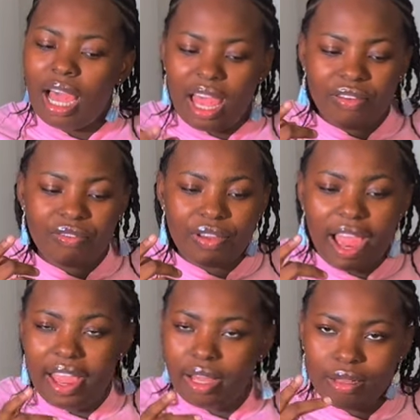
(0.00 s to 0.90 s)
I've
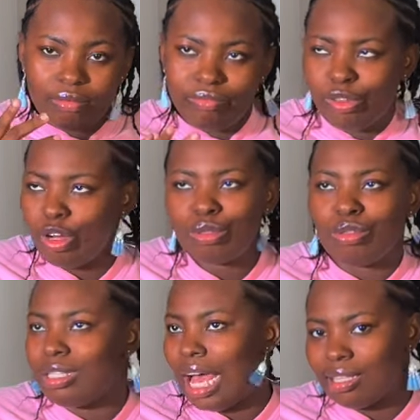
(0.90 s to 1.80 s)
gone
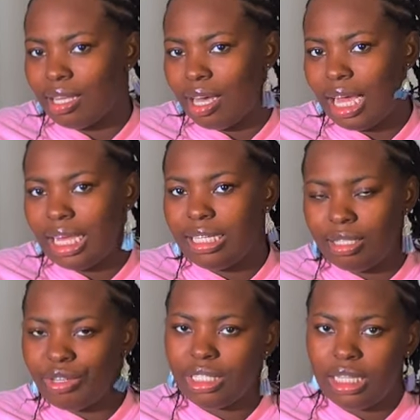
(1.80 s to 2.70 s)
to Zaza, and
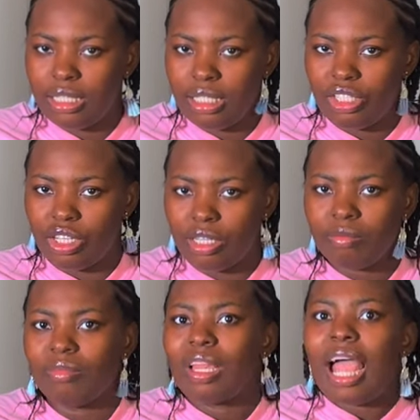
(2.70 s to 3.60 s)
he's the resident
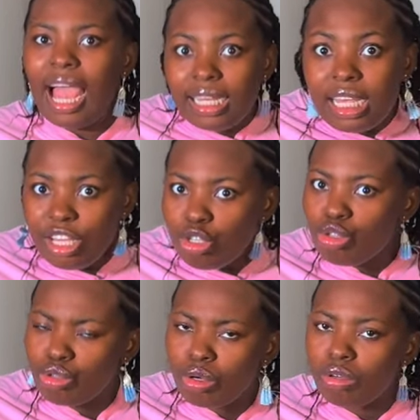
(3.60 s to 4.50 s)
DJ, and
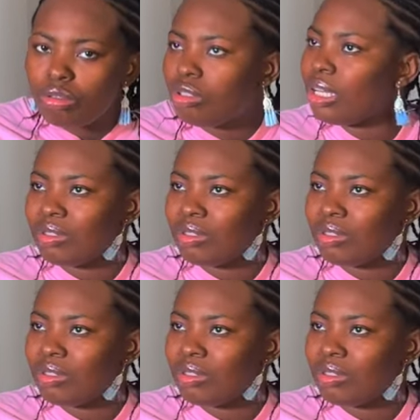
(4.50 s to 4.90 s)
he's so good.